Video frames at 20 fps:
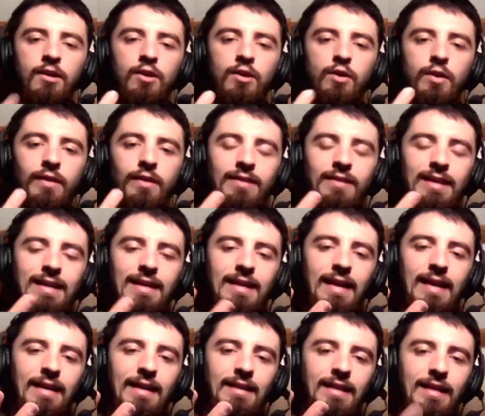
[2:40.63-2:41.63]
you have to hit
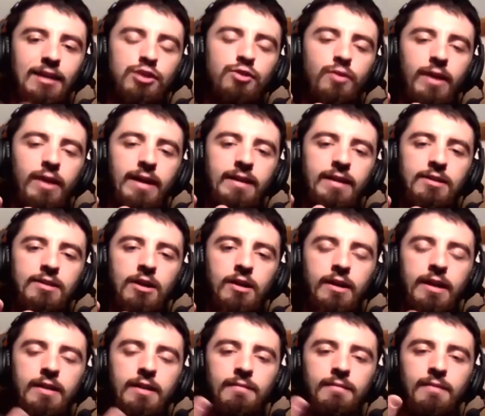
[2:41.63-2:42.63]
a links created
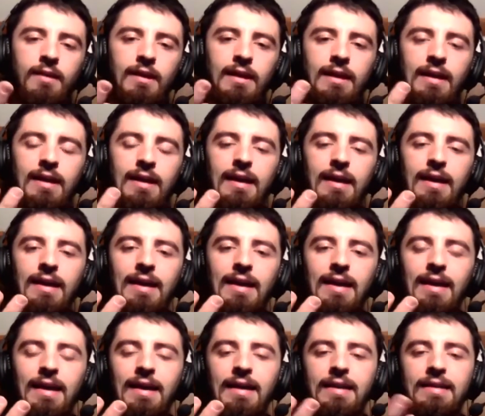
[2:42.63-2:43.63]
target,
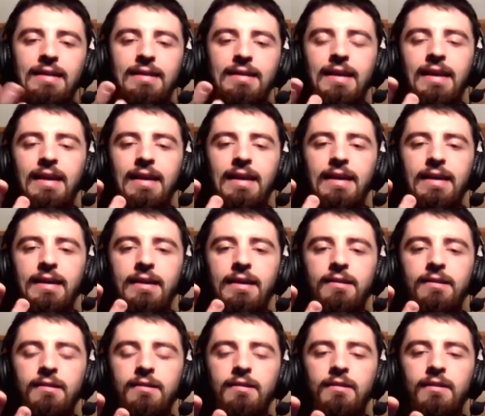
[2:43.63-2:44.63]
and
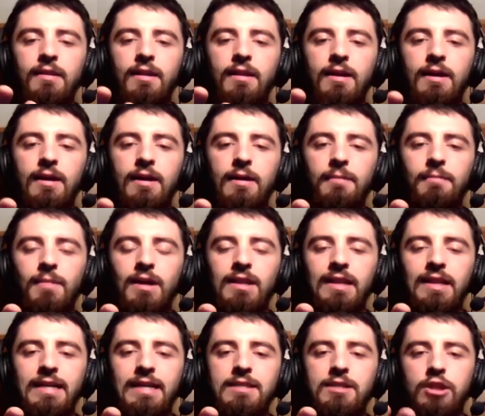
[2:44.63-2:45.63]
a
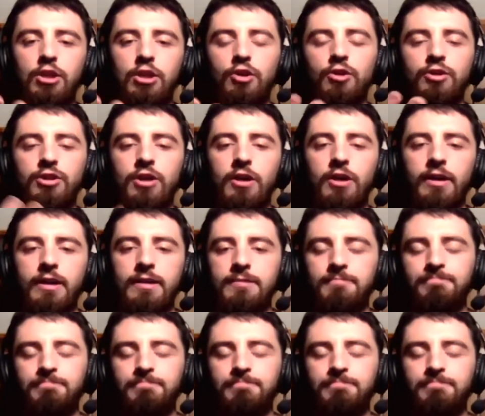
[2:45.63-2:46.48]
links learned target.